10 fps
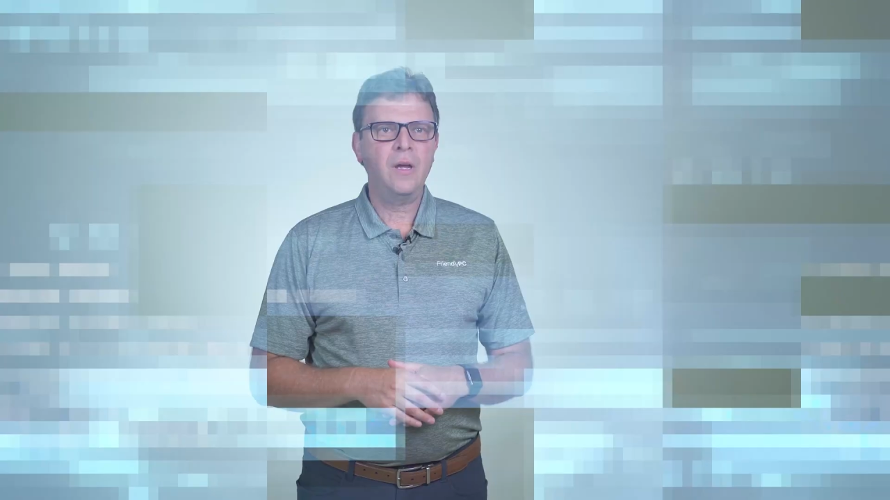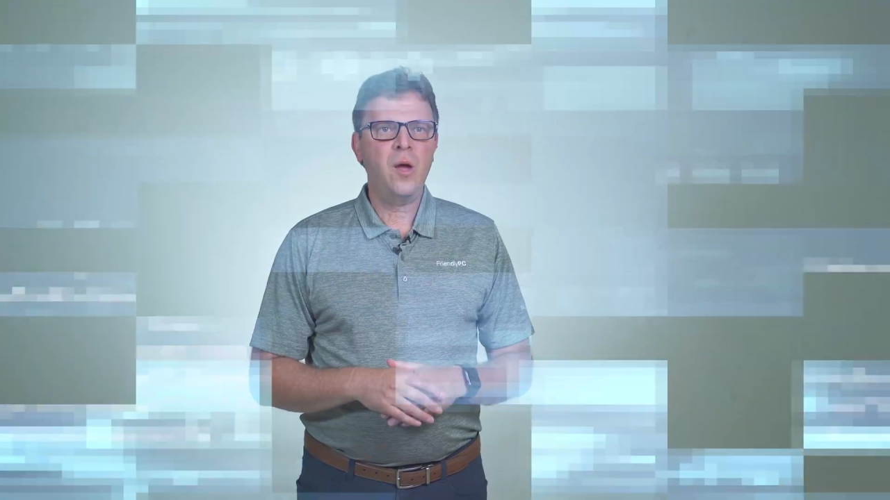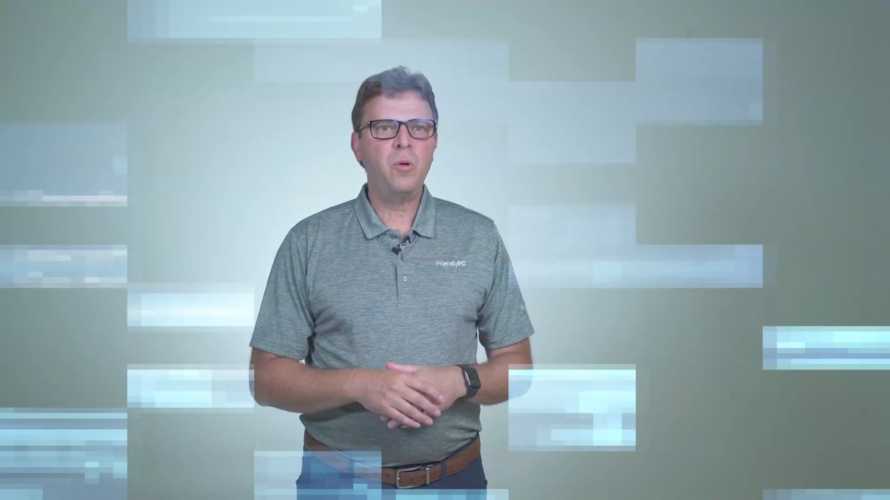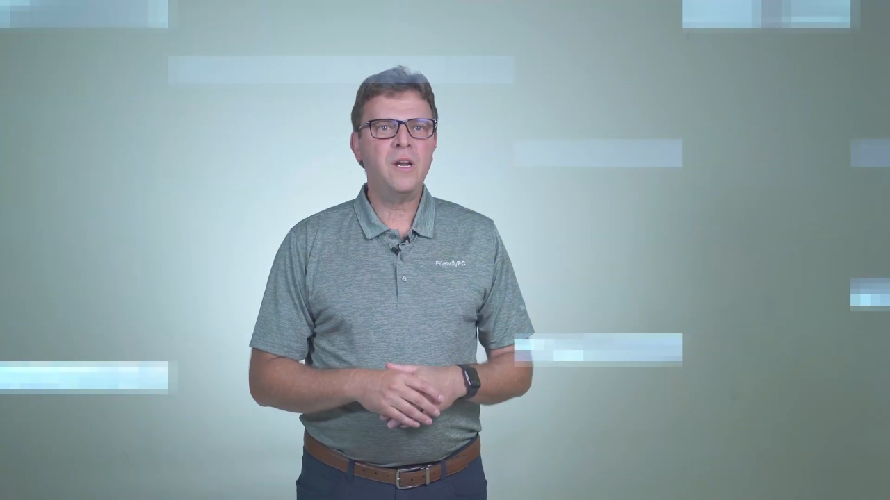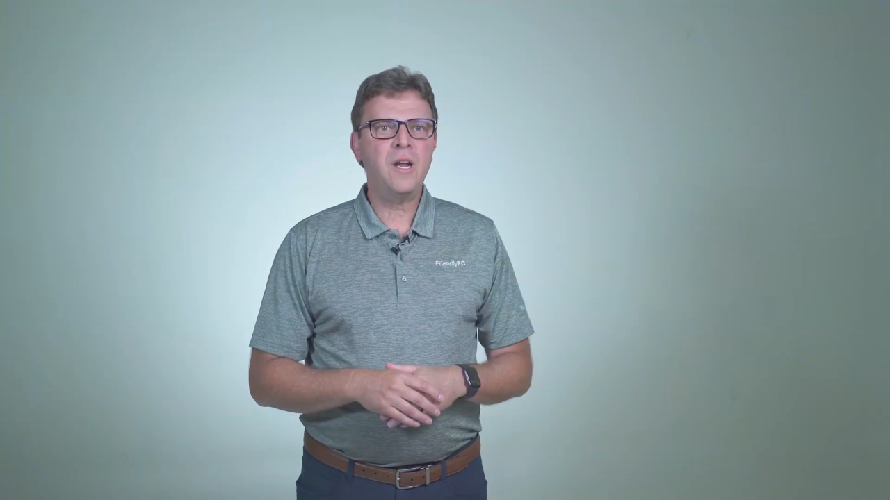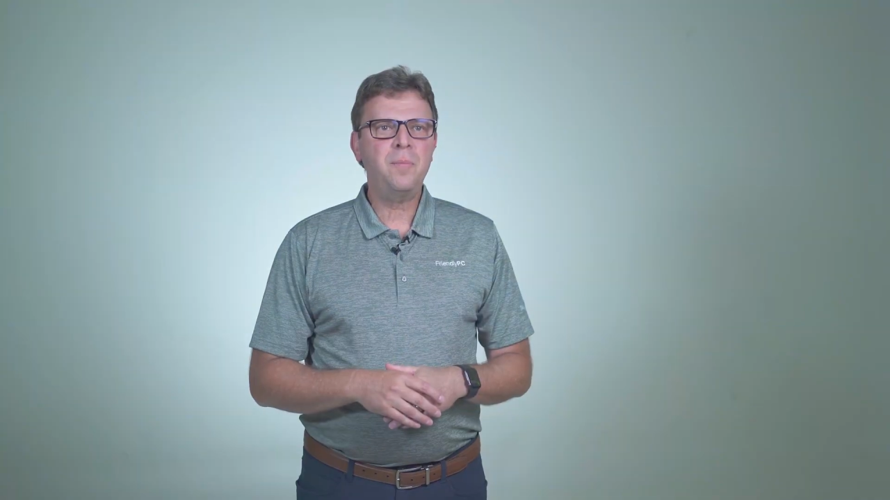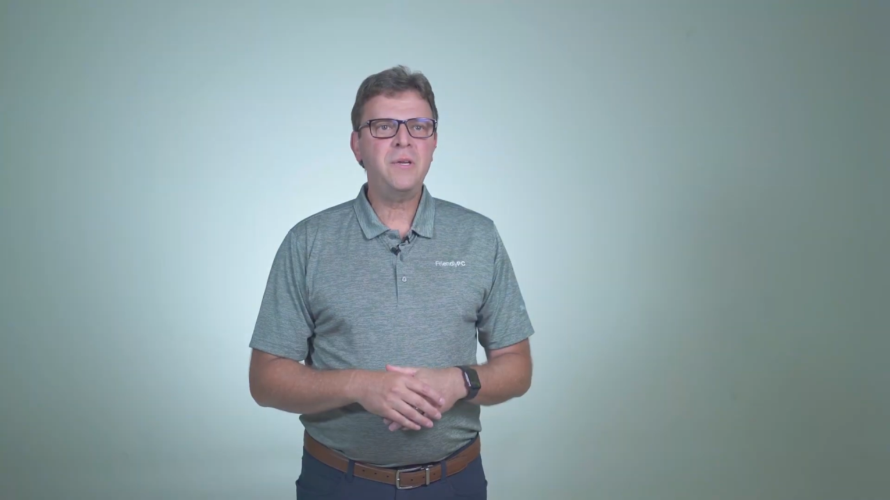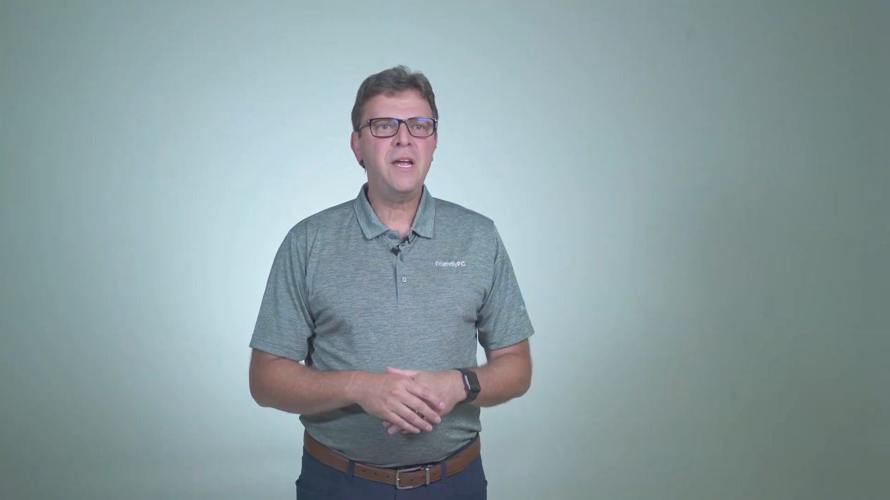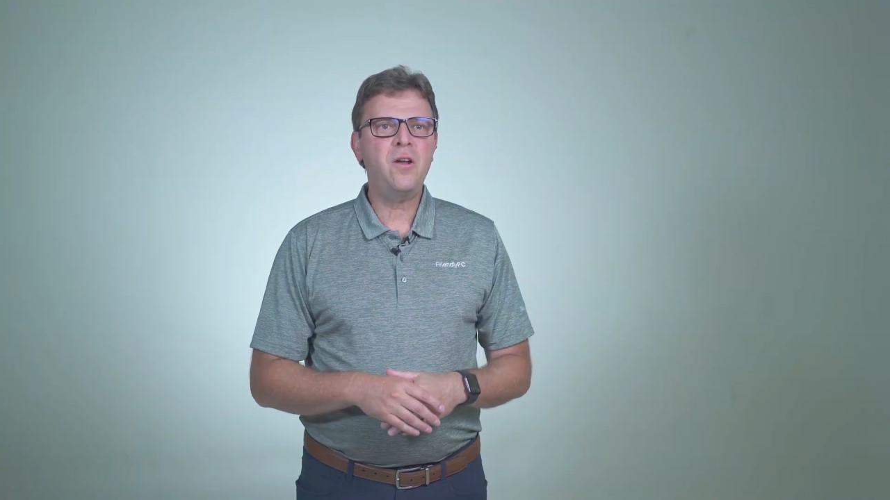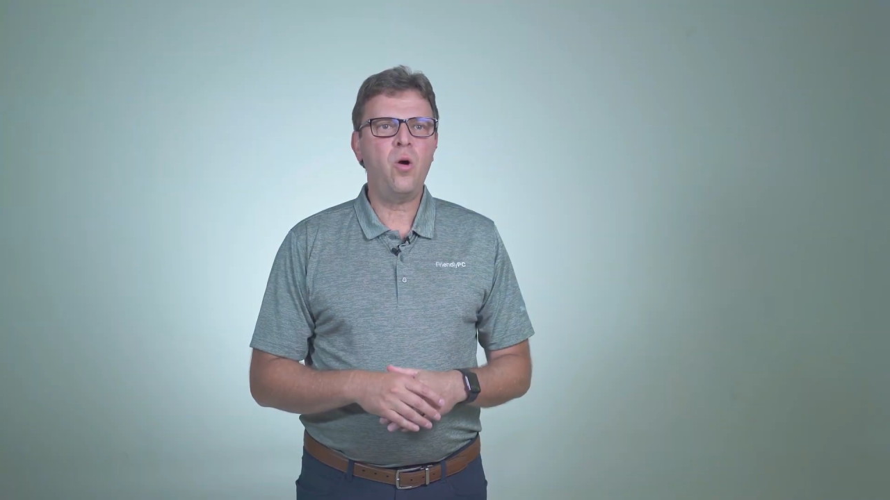And when an
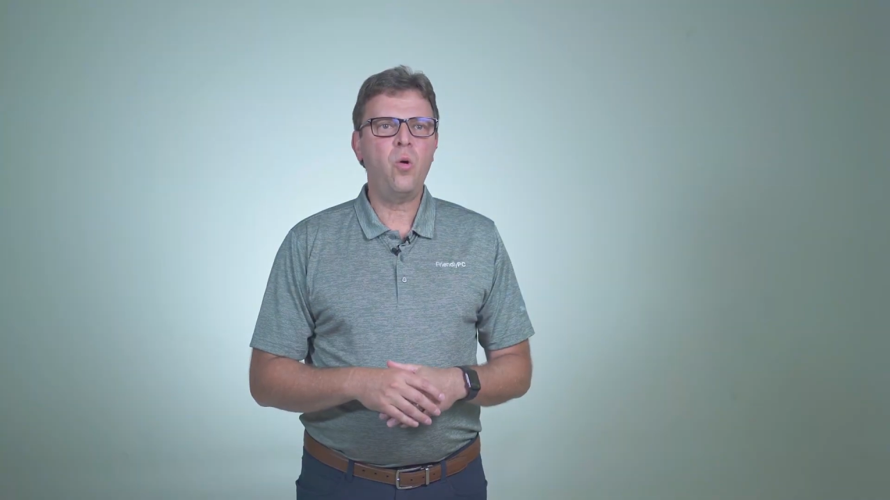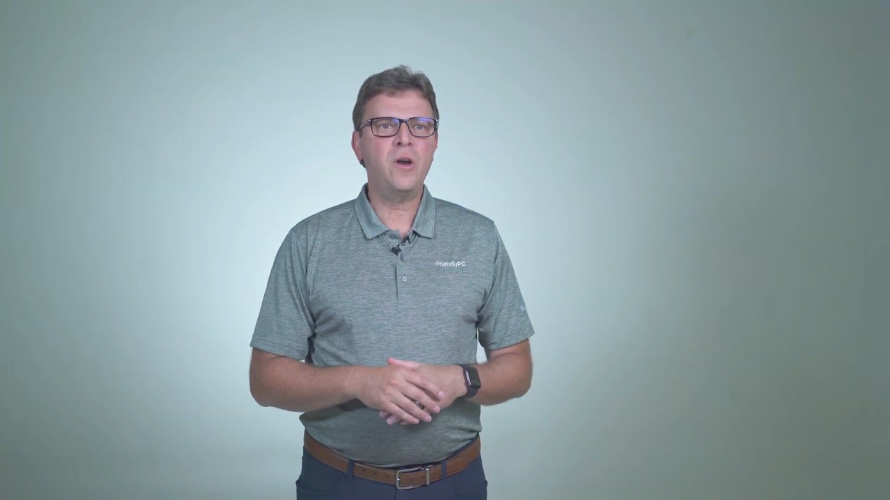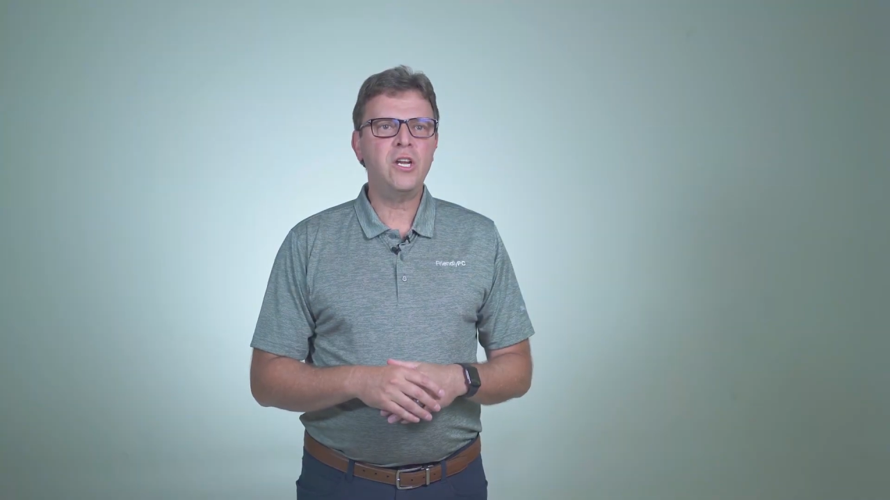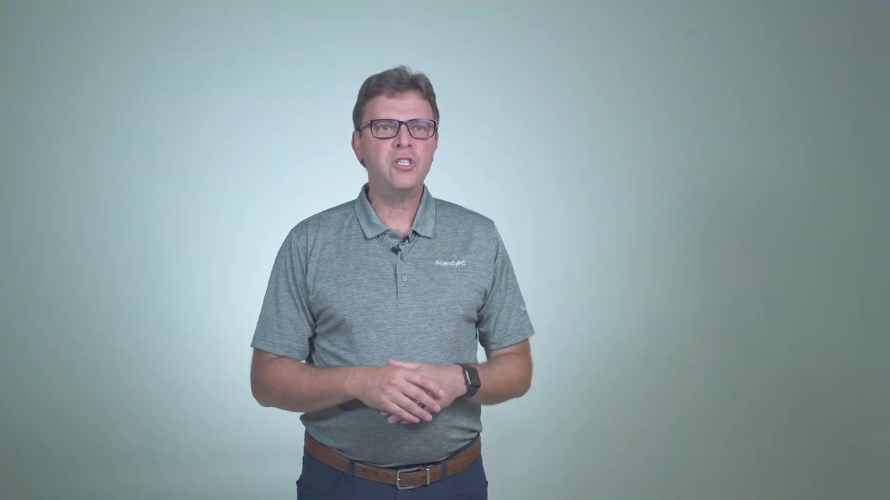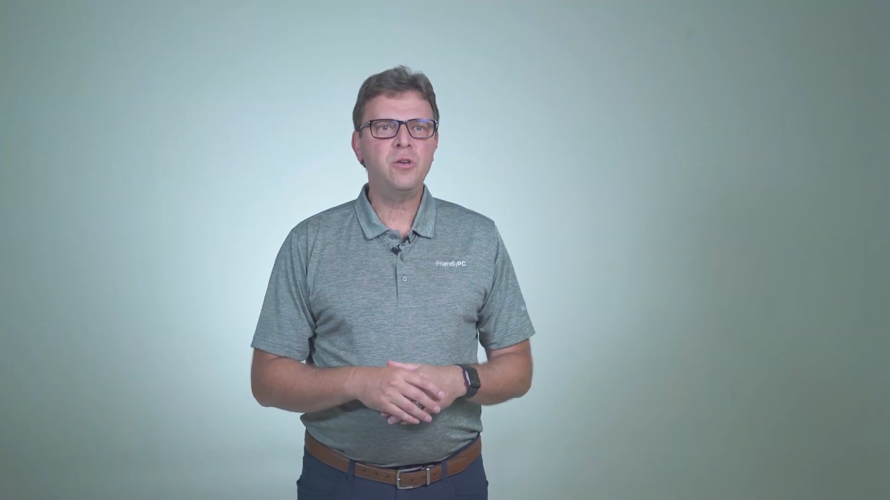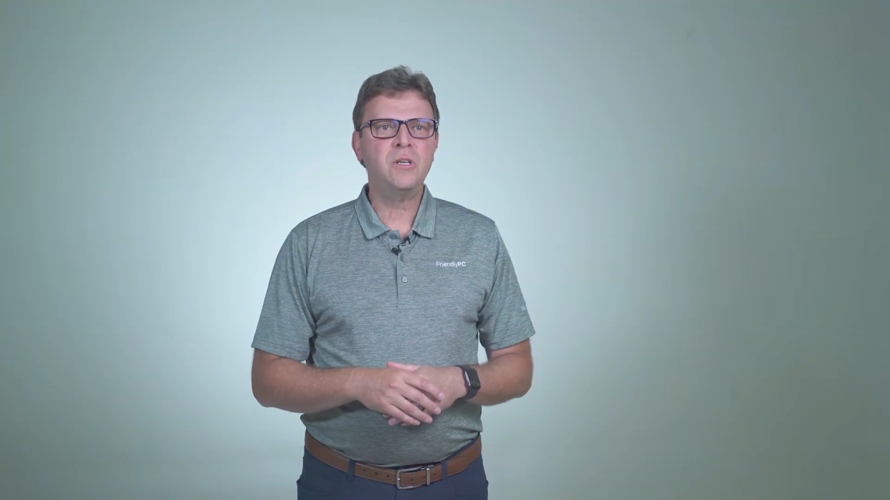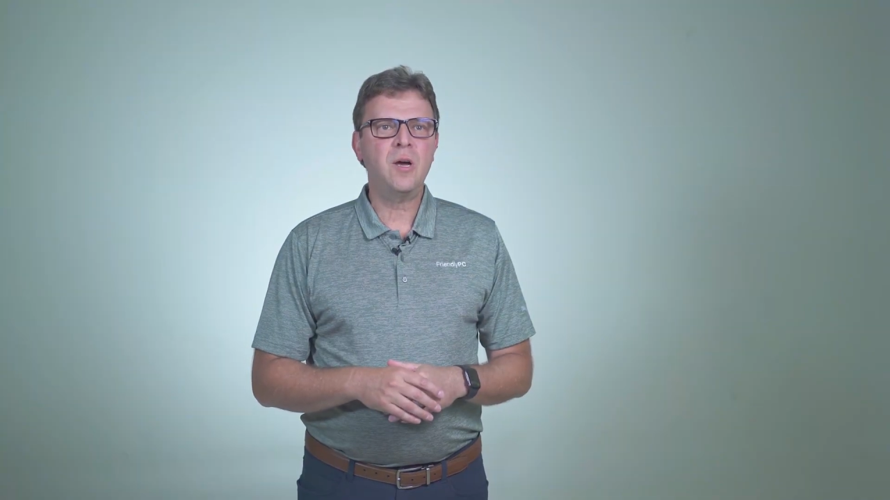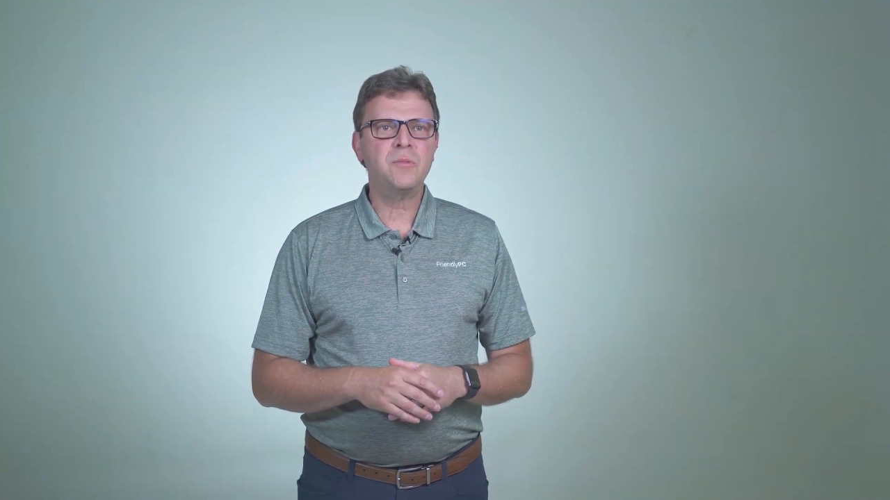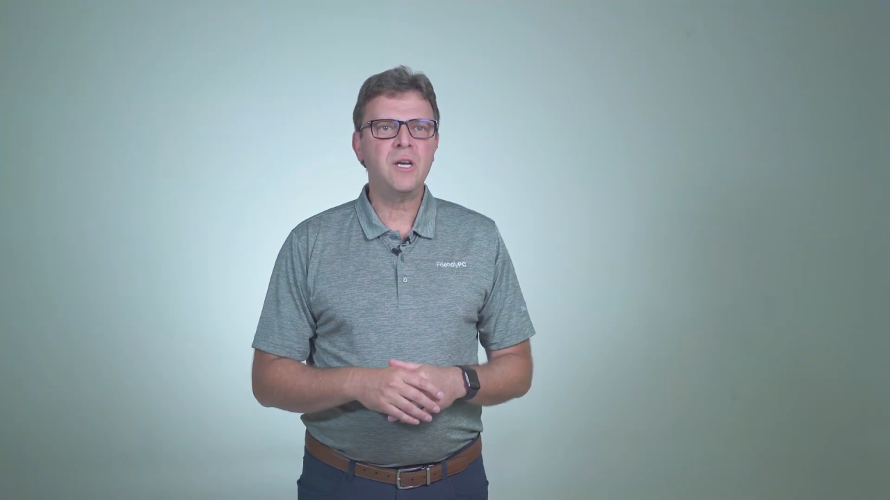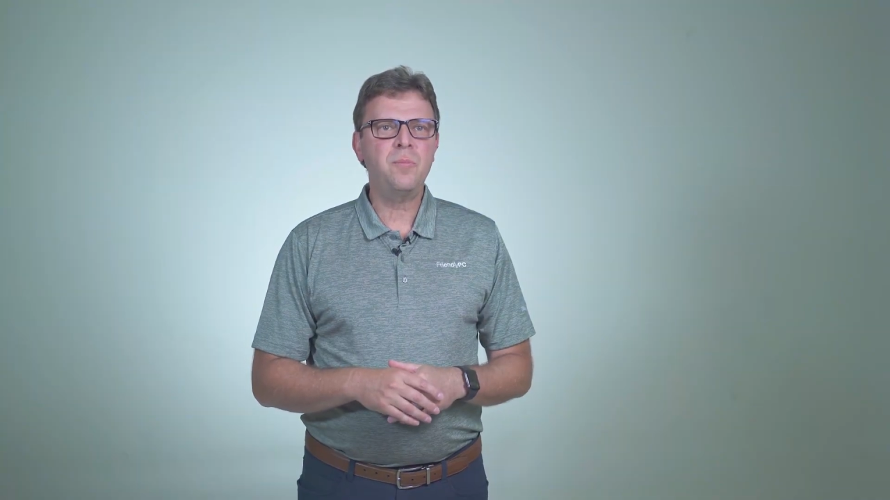update or an issue
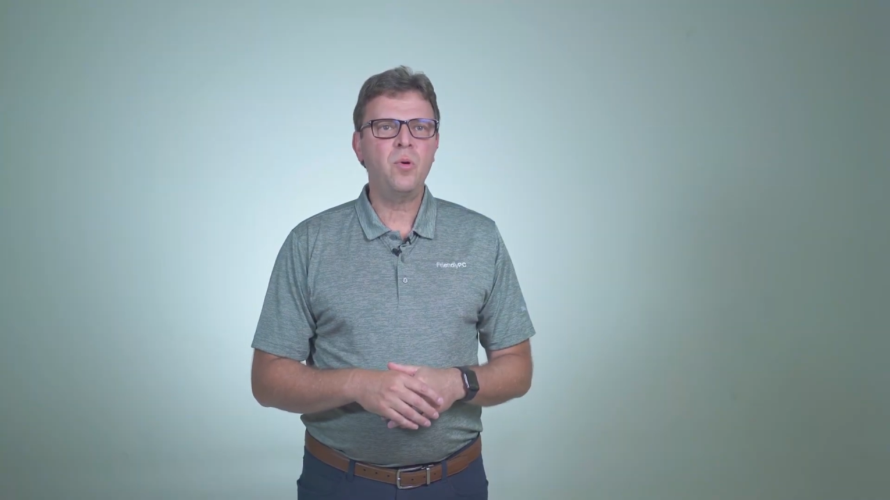comes up,